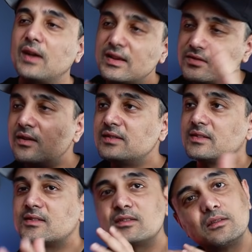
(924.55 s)
As long as
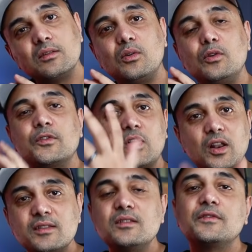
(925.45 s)
it's overall
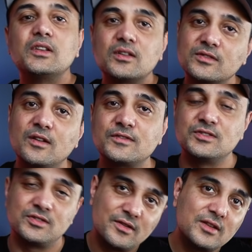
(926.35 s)
in the field of software
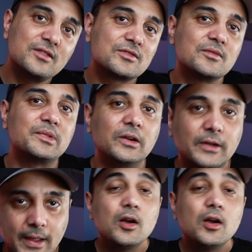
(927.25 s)
engineering, you should be okay.